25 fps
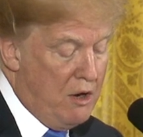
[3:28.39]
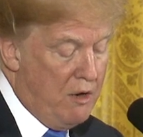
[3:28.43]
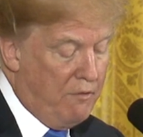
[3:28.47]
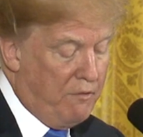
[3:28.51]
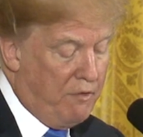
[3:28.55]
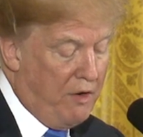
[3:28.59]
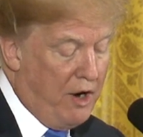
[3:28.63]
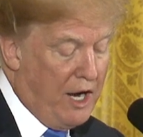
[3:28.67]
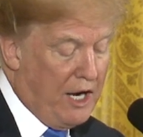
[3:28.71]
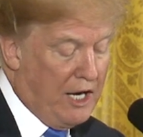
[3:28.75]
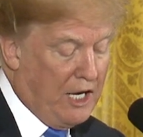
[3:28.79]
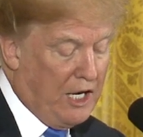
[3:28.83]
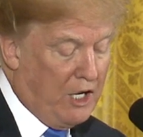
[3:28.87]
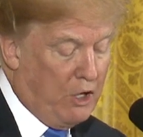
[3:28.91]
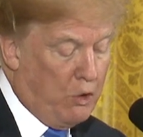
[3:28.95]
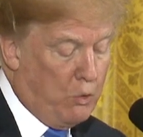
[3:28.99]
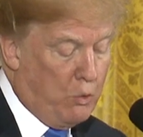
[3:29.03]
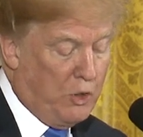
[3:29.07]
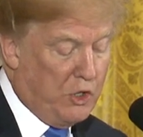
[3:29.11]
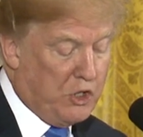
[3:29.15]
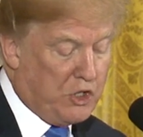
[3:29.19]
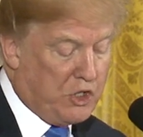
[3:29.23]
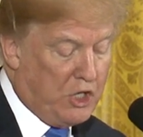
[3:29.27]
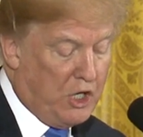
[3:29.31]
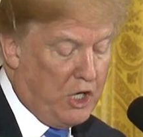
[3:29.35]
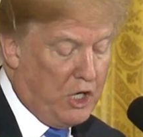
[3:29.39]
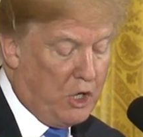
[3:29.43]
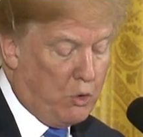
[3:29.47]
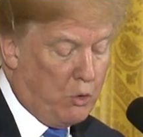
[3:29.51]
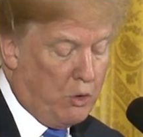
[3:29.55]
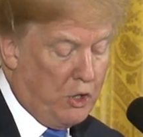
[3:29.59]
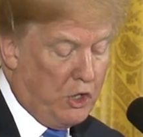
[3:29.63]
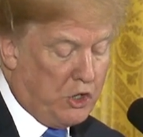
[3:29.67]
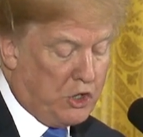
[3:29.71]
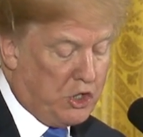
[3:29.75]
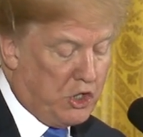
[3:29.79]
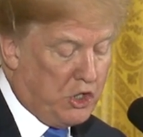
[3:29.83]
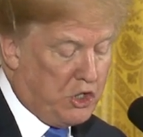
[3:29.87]
Finally, we see
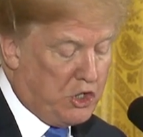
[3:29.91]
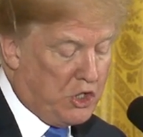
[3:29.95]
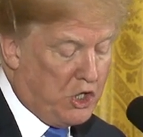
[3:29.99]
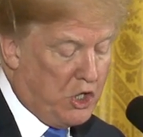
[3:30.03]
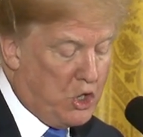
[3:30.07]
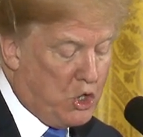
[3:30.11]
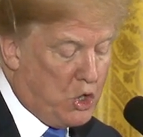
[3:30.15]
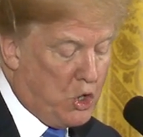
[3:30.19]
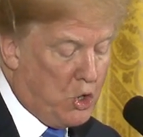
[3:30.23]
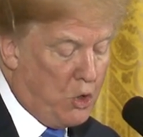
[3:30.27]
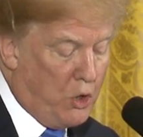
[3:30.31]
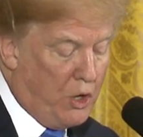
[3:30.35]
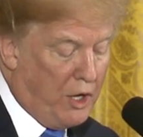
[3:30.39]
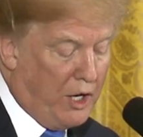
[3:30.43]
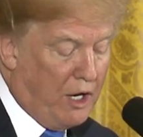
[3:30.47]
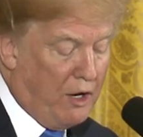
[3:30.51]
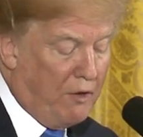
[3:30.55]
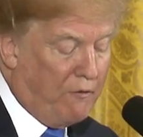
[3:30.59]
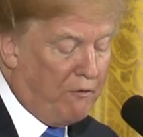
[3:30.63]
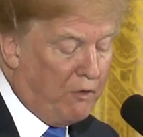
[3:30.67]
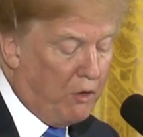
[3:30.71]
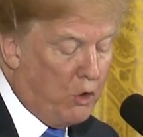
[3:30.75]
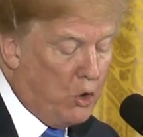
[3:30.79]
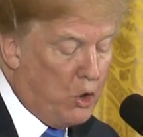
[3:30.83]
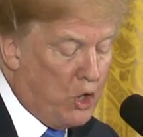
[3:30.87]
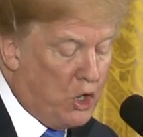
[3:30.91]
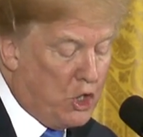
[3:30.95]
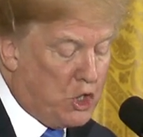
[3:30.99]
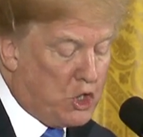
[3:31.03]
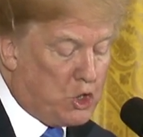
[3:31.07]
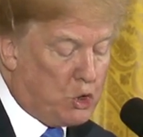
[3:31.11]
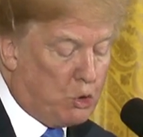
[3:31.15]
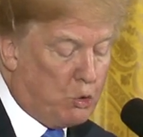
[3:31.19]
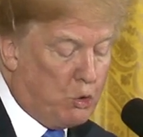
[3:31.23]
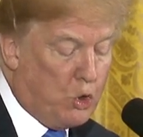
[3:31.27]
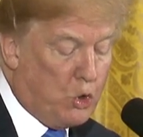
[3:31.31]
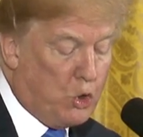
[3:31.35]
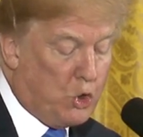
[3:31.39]
Greece's enduring influence
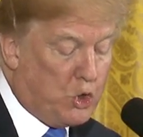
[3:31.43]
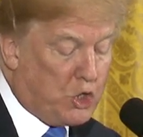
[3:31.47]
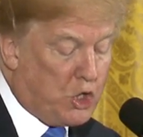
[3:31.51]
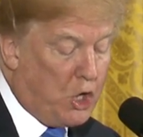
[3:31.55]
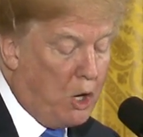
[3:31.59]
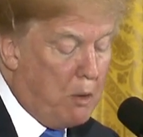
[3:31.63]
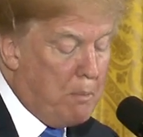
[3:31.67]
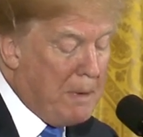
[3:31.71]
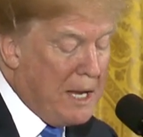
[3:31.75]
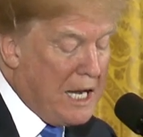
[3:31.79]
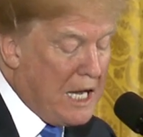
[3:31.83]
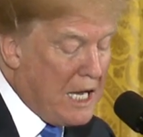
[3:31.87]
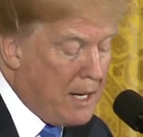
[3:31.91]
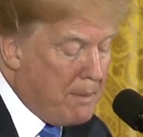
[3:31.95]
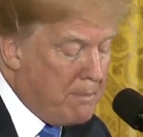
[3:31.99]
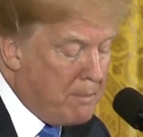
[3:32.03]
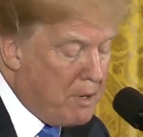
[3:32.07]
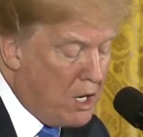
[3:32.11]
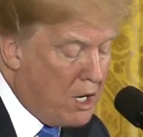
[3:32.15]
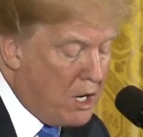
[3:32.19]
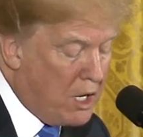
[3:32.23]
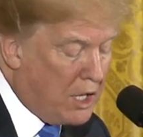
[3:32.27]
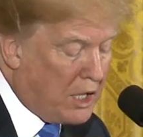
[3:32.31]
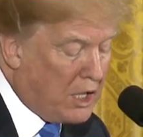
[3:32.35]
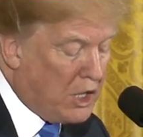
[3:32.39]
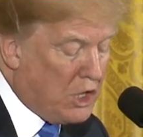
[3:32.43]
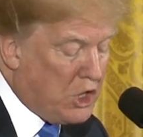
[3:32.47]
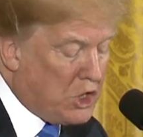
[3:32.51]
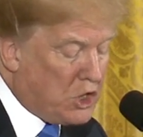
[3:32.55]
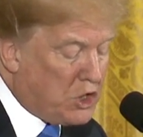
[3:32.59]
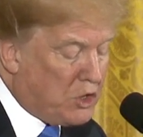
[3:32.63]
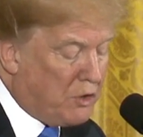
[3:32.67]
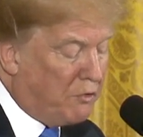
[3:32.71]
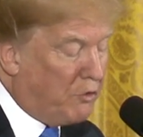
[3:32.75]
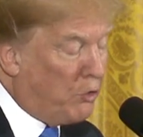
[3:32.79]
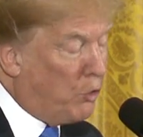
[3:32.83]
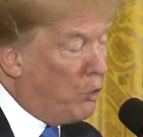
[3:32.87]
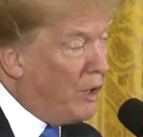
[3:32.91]
through so many Americans
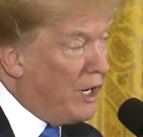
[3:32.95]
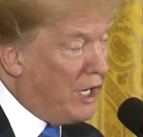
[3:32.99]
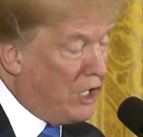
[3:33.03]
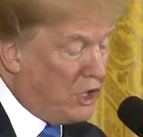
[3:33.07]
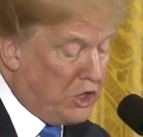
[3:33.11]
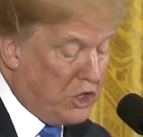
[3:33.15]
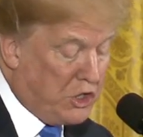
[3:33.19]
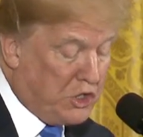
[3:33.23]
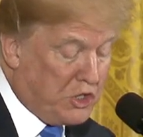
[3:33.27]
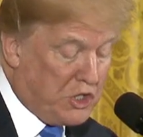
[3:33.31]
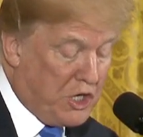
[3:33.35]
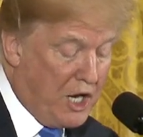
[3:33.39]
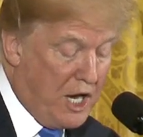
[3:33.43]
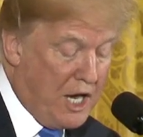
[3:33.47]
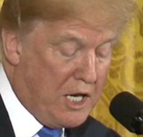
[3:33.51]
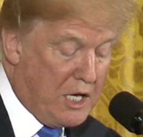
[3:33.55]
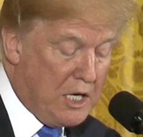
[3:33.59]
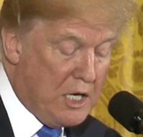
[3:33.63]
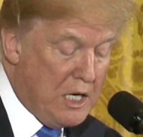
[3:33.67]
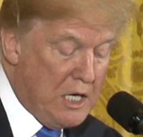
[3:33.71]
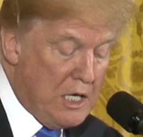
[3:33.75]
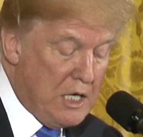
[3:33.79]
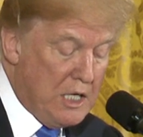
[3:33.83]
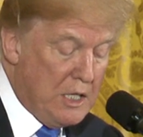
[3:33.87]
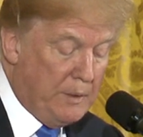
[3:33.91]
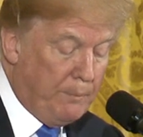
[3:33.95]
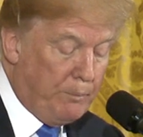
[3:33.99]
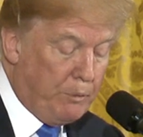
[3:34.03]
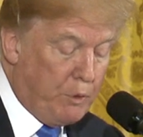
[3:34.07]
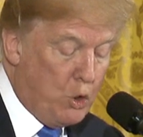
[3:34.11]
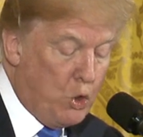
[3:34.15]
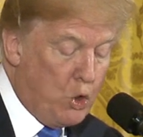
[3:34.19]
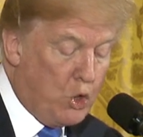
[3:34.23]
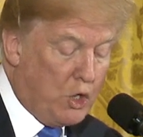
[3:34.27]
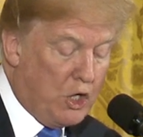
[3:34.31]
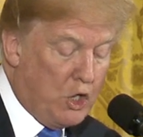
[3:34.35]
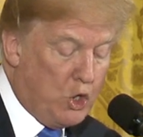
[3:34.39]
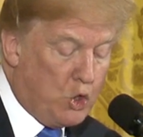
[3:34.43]
of Greek descent
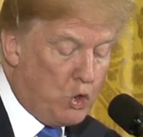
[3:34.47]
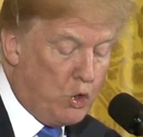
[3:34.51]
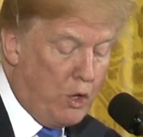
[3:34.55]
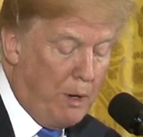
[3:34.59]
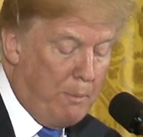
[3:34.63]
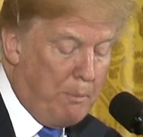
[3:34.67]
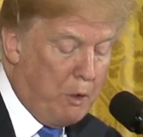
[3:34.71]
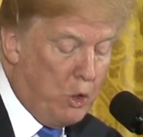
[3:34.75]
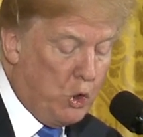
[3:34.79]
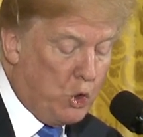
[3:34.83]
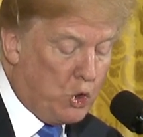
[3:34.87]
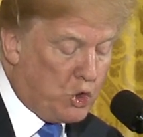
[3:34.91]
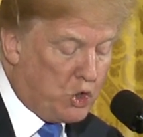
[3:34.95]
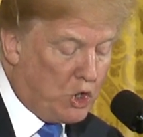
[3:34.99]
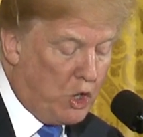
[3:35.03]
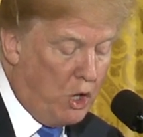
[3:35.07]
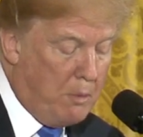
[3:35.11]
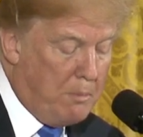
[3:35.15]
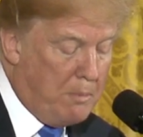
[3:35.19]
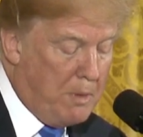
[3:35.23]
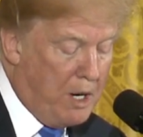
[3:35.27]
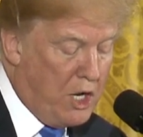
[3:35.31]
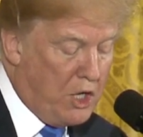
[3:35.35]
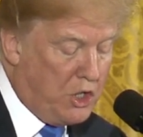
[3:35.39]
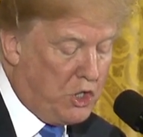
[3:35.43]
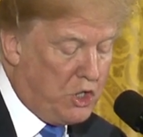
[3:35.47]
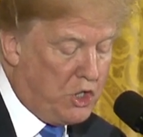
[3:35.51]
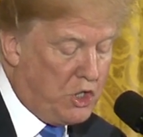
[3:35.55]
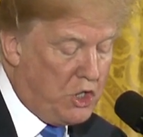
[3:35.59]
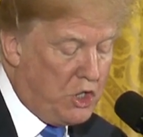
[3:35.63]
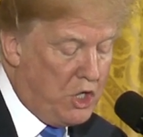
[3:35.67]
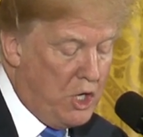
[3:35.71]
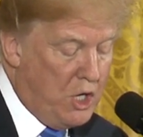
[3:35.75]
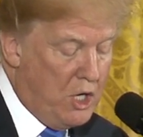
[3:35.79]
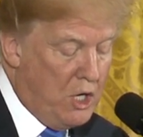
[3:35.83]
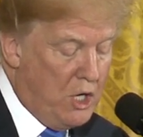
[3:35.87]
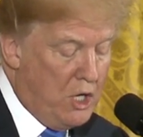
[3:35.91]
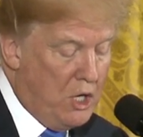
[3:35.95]
who contribute so much
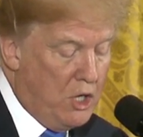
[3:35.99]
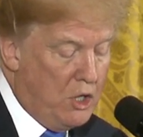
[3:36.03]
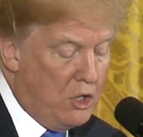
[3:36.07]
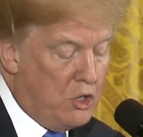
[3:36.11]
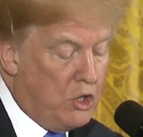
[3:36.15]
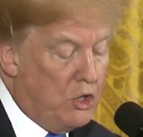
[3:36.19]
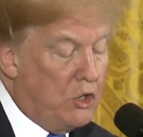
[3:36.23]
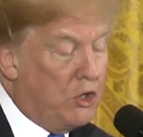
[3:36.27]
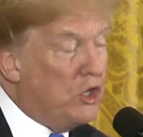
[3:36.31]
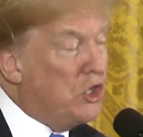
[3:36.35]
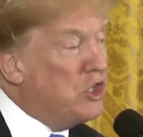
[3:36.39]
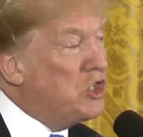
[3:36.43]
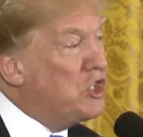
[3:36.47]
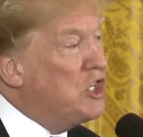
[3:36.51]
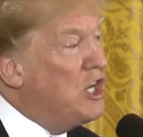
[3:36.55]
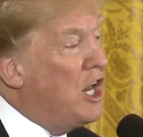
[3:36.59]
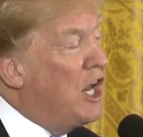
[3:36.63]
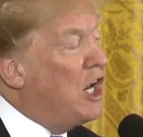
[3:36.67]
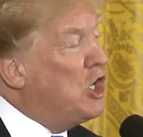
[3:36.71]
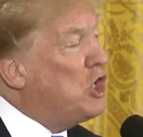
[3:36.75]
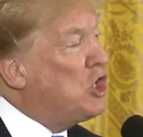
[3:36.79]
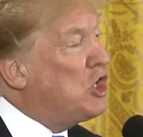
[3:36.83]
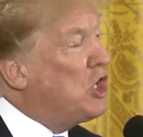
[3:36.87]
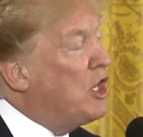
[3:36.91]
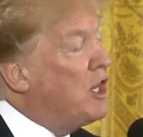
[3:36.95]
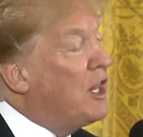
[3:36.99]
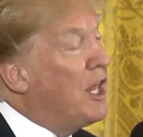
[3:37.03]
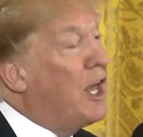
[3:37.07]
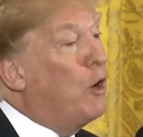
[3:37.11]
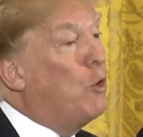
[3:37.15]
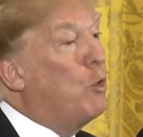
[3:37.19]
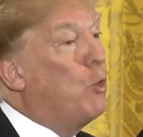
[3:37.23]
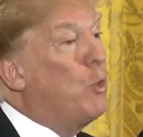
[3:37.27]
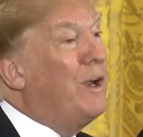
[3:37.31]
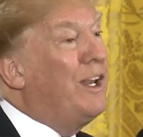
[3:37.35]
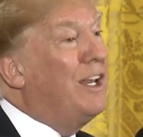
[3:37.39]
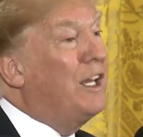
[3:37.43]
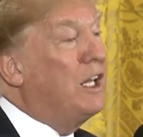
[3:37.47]
to this nation that
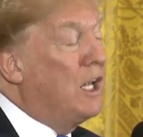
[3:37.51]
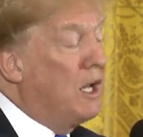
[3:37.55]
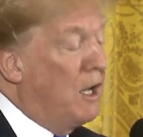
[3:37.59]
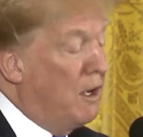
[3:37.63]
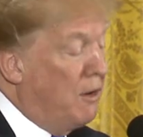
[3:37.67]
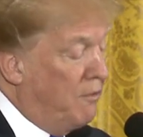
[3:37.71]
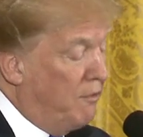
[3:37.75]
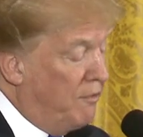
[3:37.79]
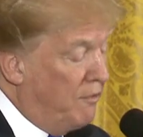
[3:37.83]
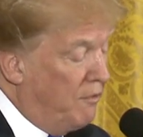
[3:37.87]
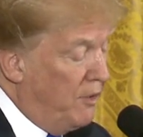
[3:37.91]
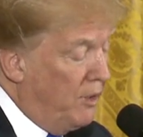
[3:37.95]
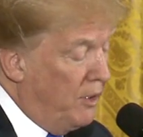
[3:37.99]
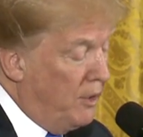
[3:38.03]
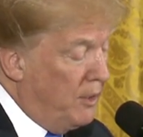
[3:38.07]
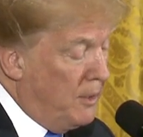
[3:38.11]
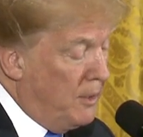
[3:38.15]
we love.